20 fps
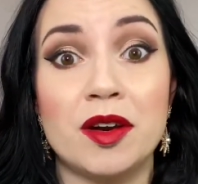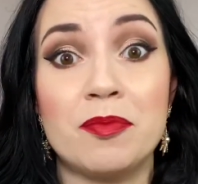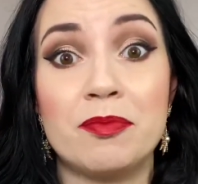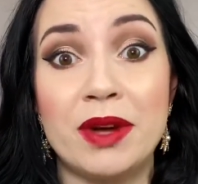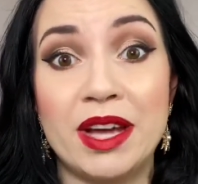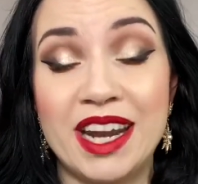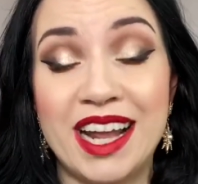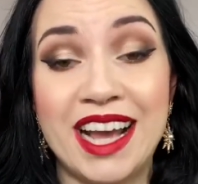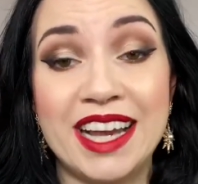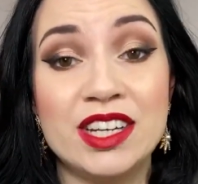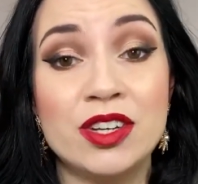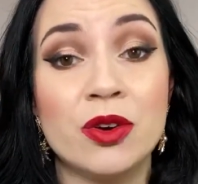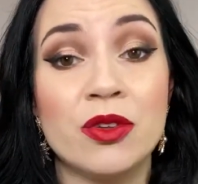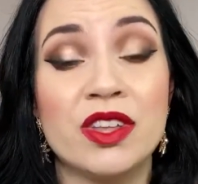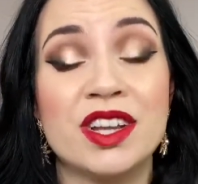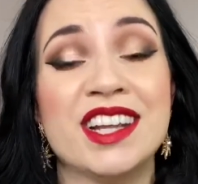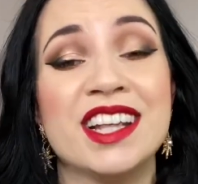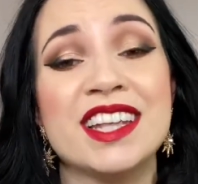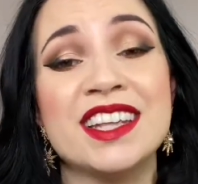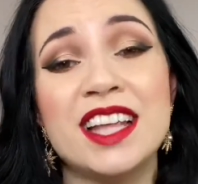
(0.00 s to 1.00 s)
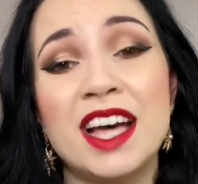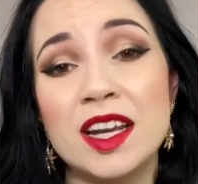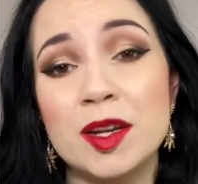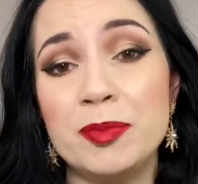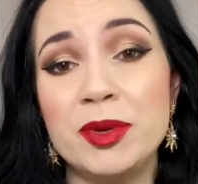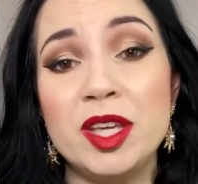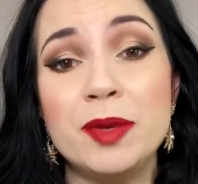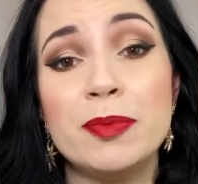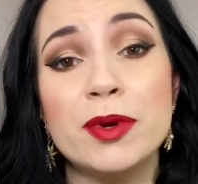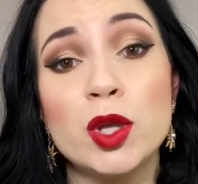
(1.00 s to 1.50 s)
but I know that a lot of
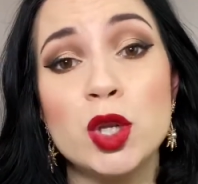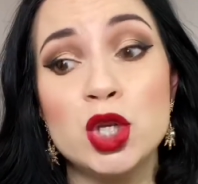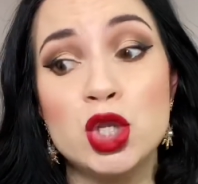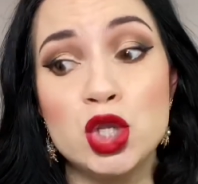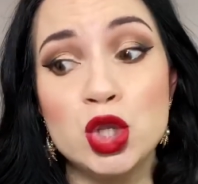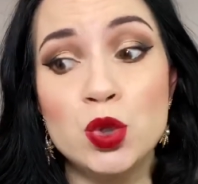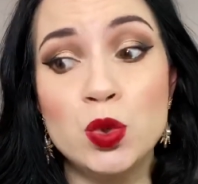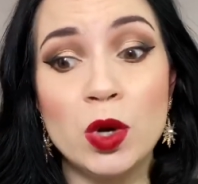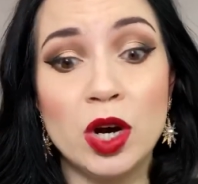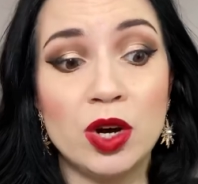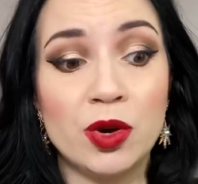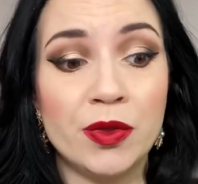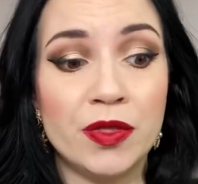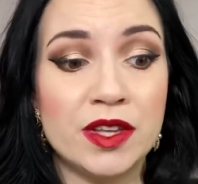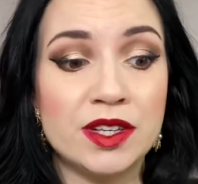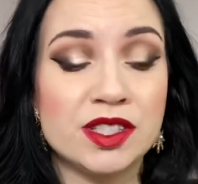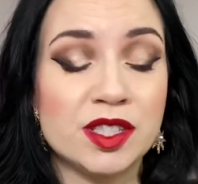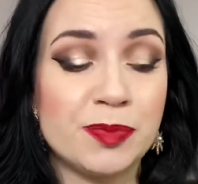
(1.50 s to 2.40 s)
people do own this